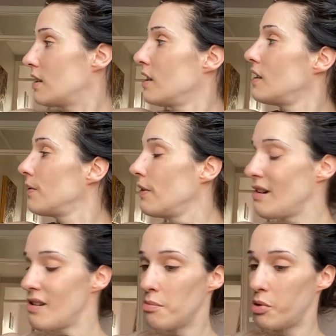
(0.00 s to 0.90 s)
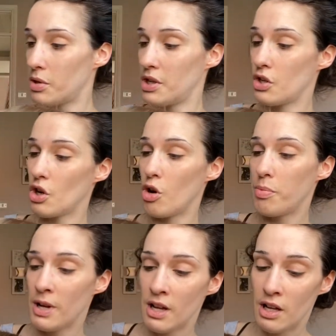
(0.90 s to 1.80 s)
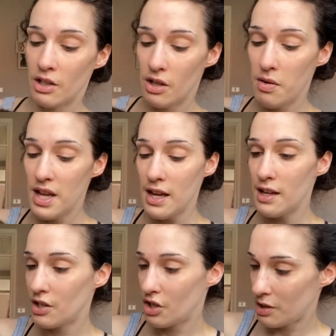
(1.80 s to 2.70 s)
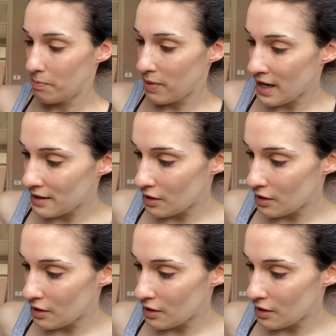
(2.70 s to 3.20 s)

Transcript: This is a very important job. So this just blends